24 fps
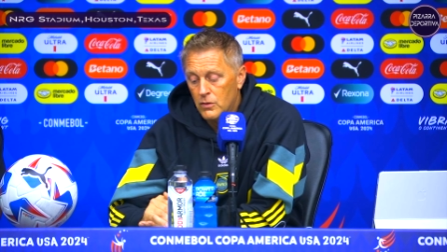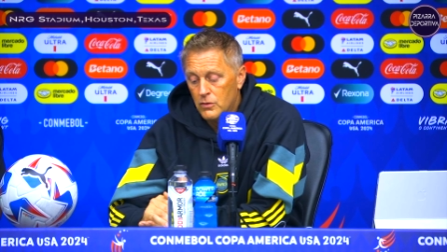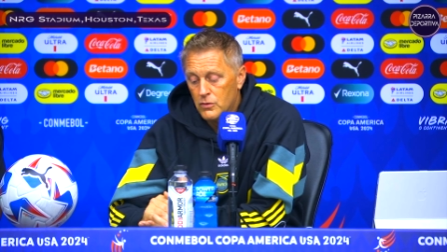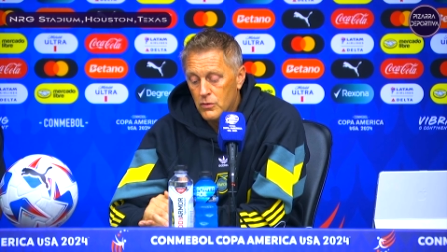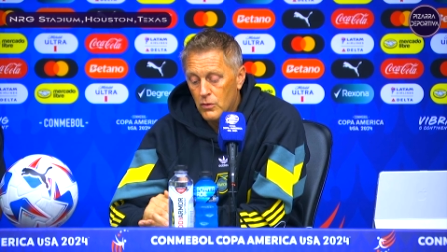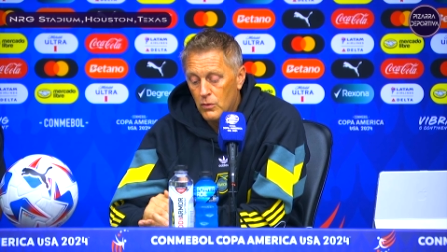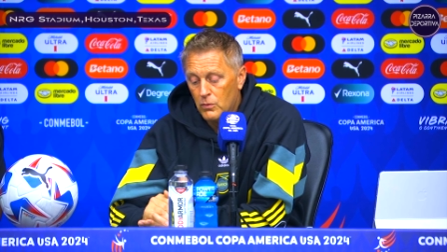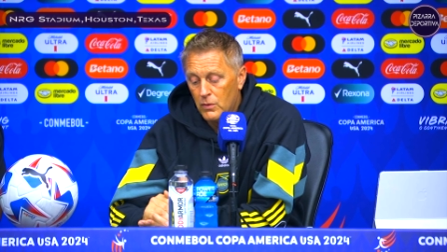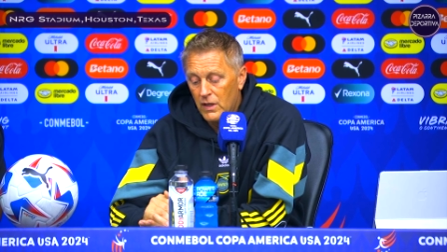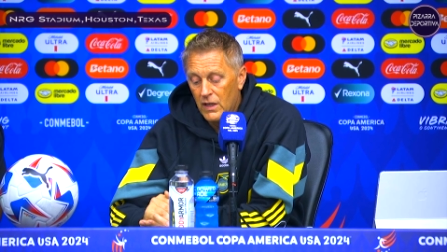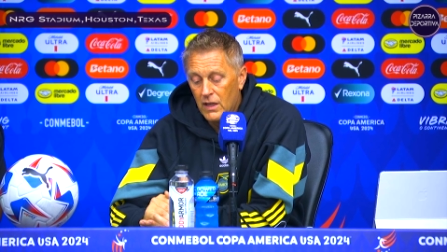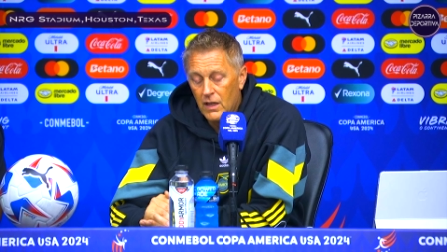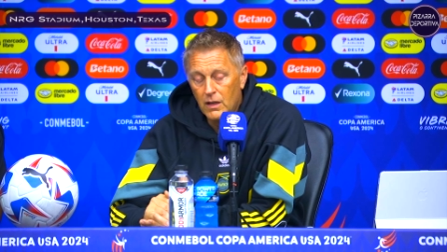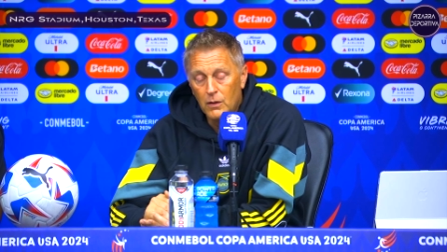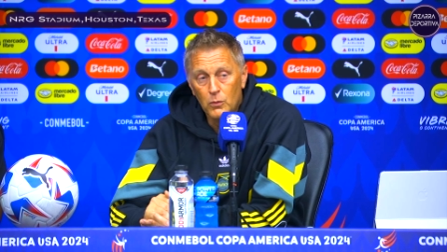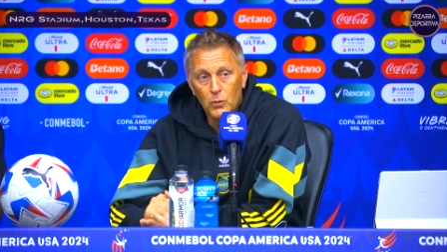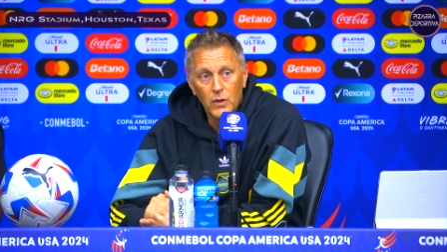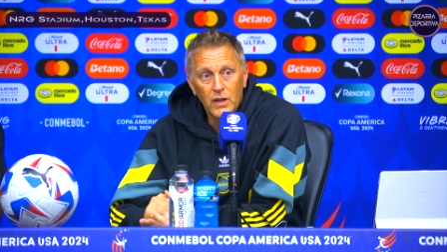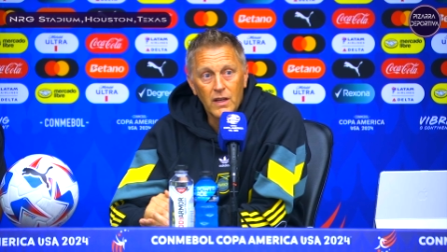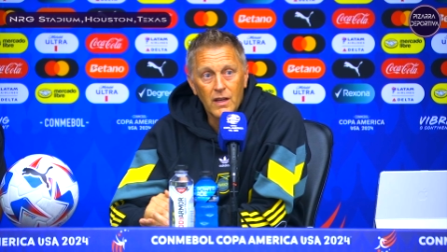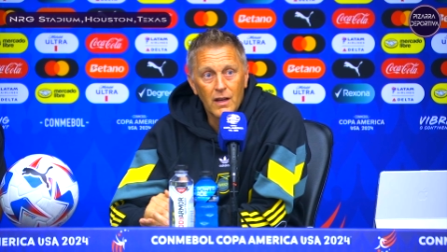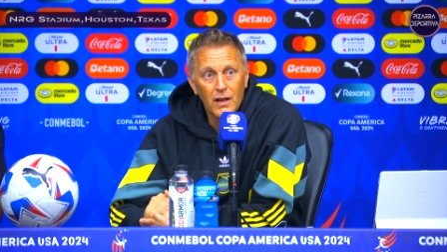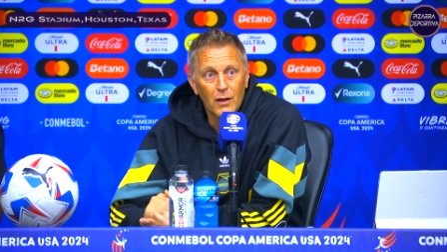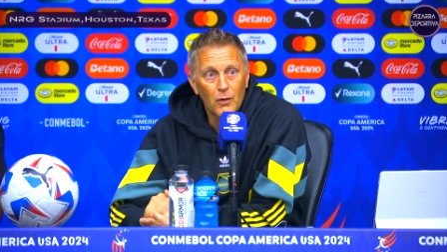So we,
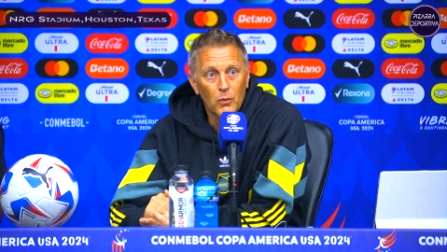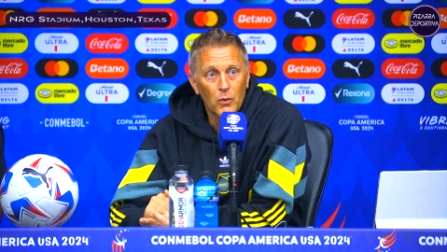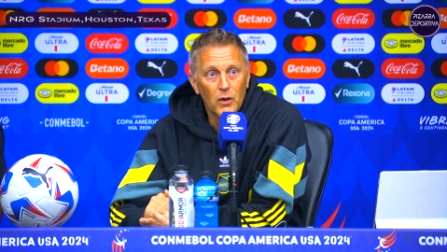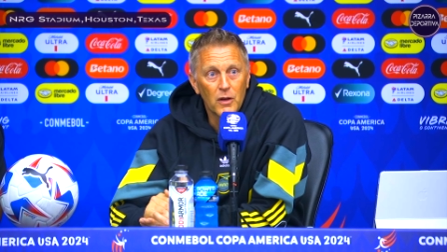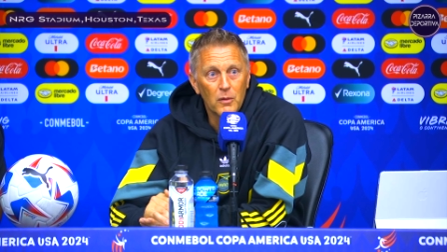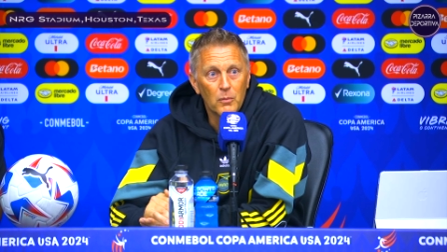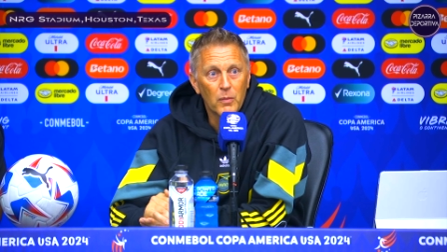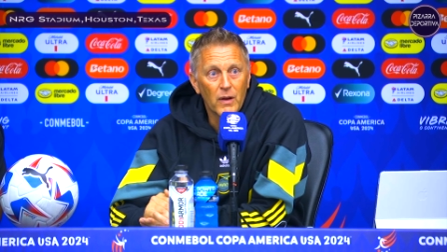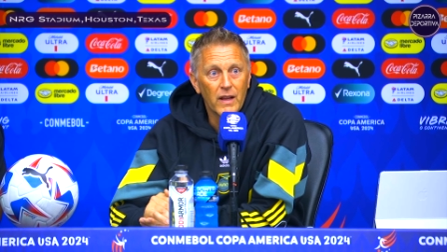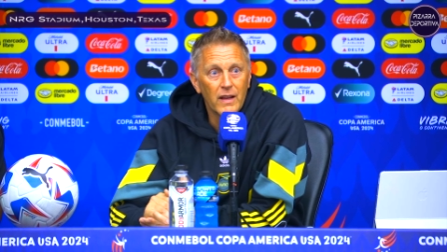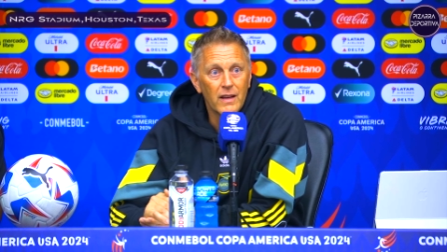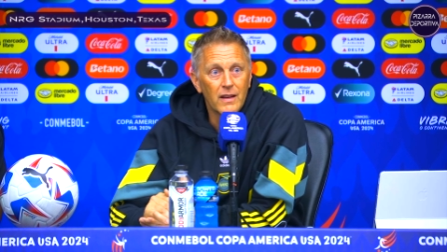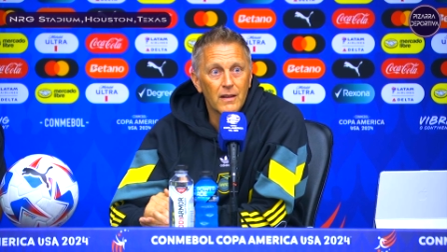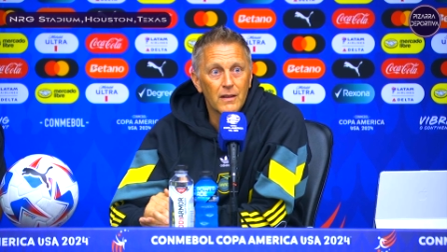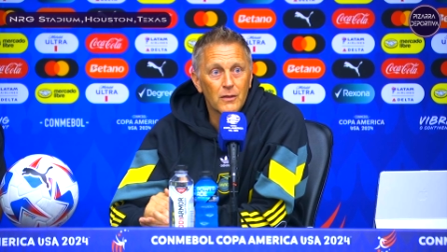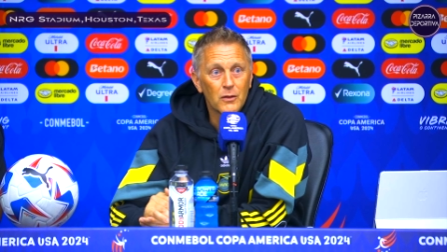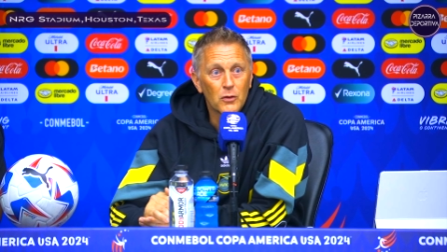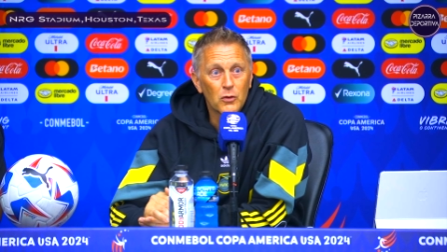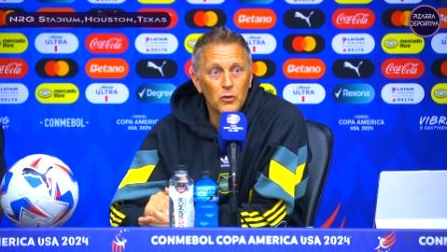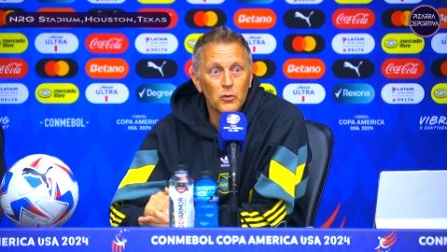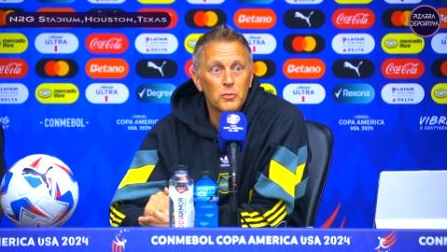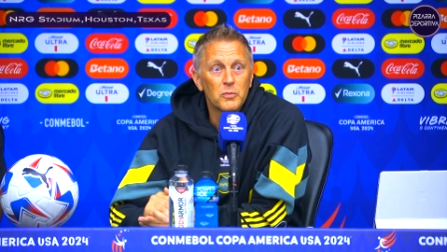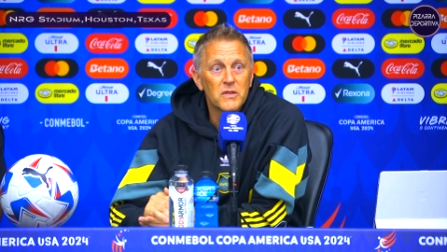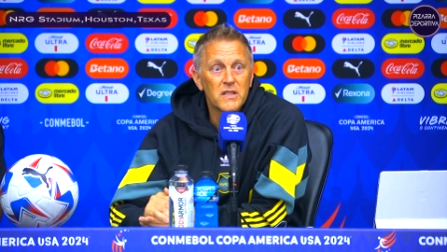we can avoid playing
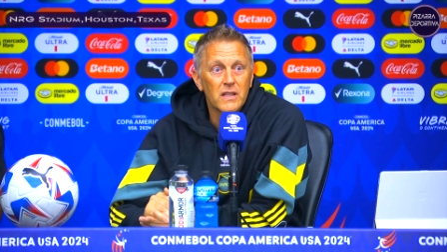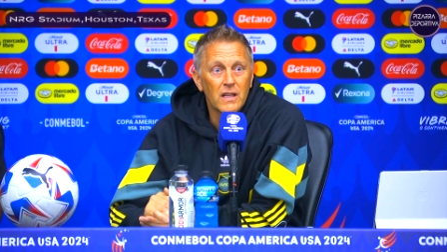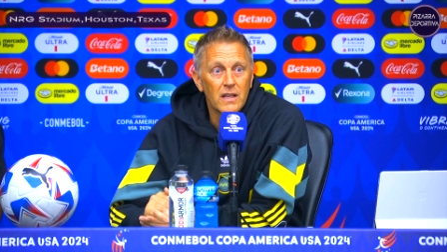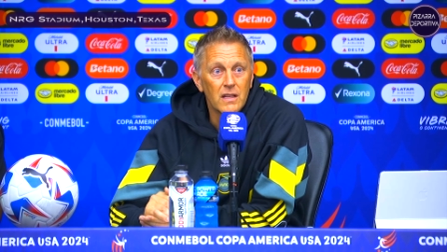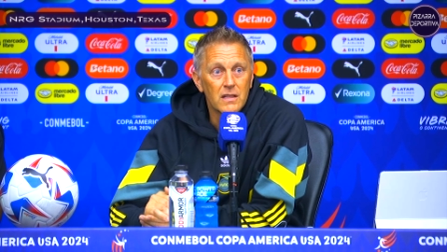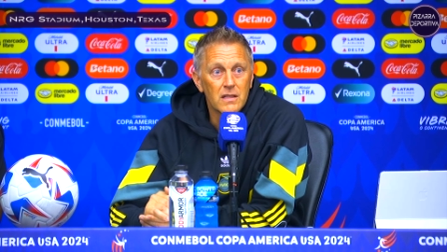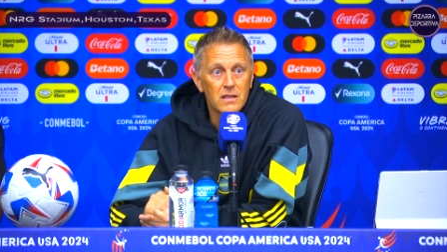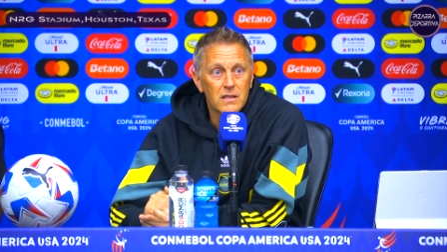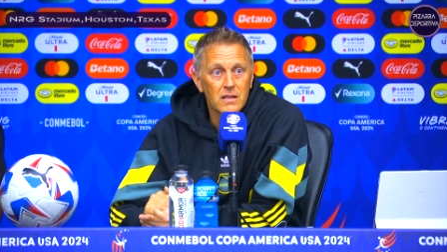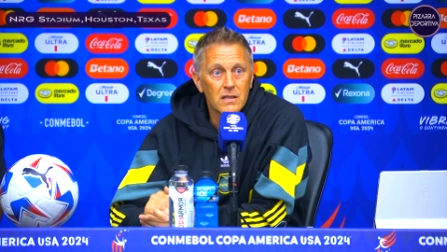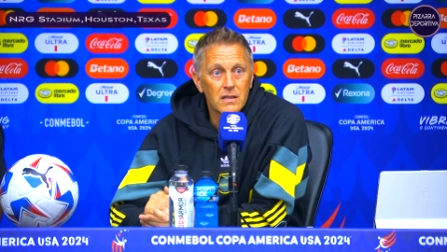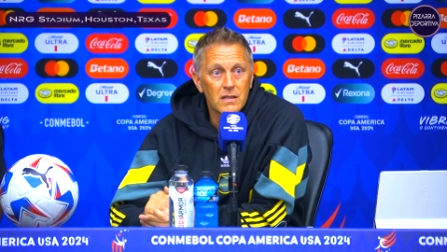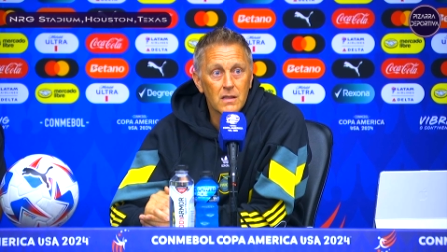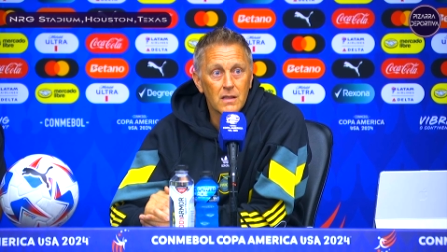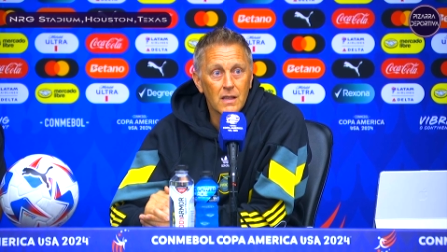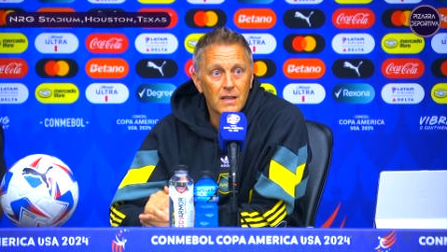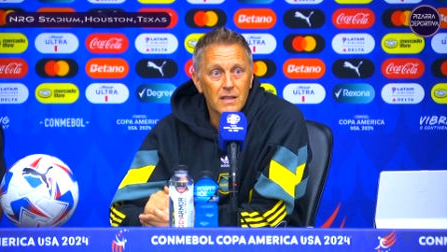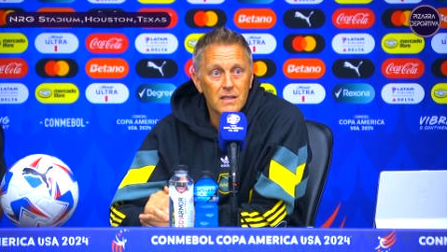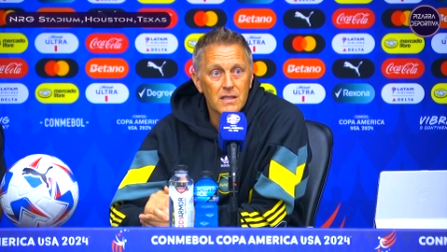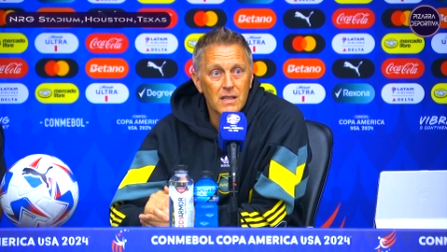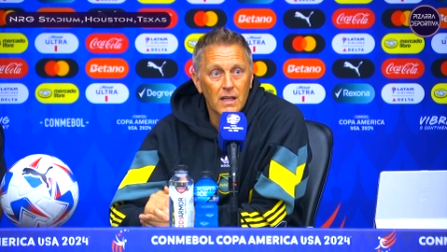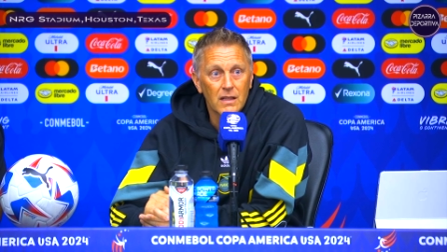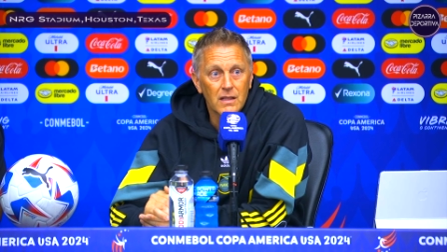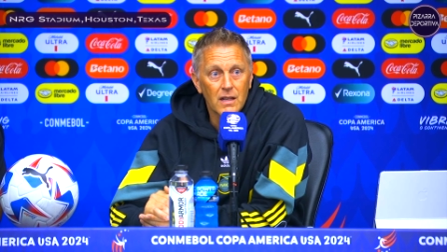group stages and
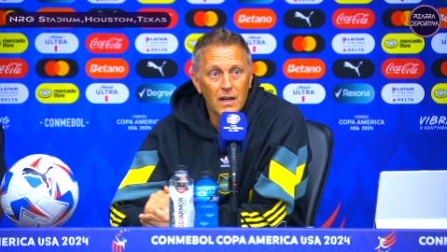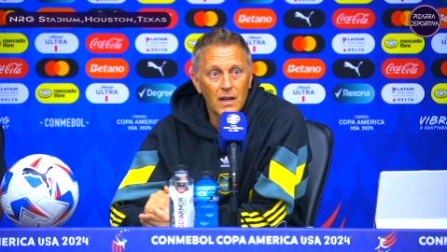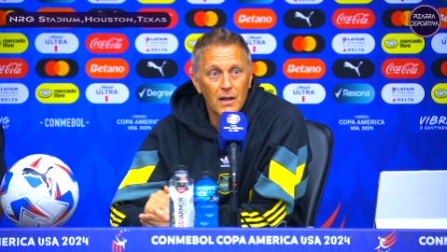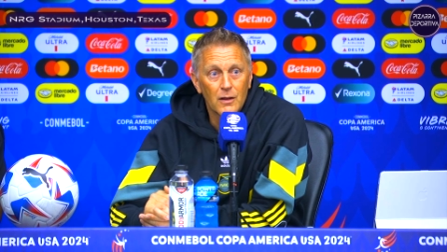etc.